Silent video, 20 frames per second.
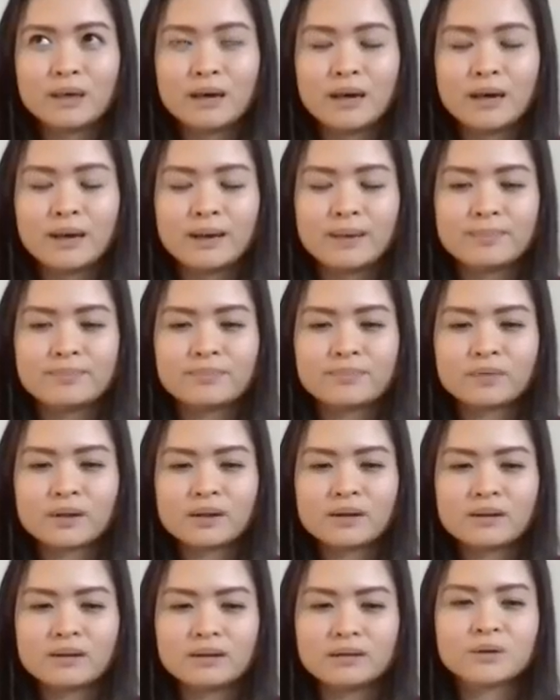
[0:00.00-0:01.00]

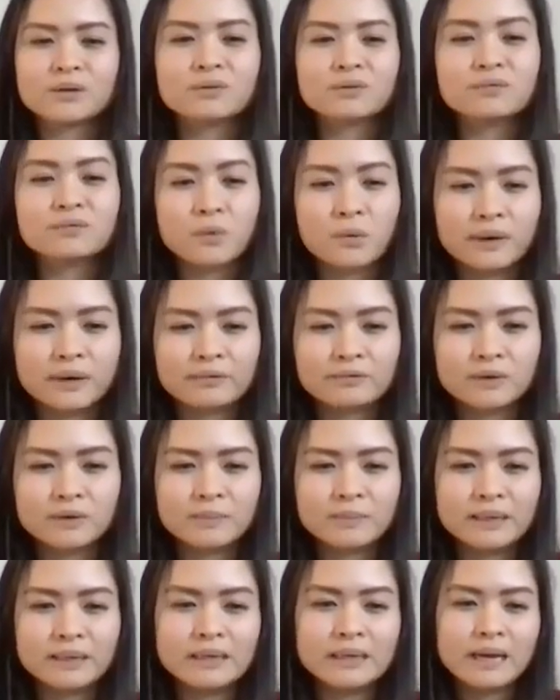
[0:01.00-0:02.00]
a little foreign for
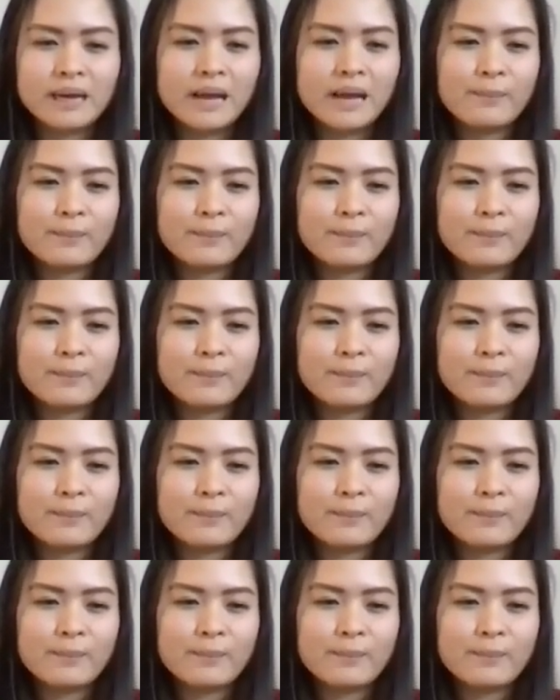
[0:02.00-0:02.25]
me.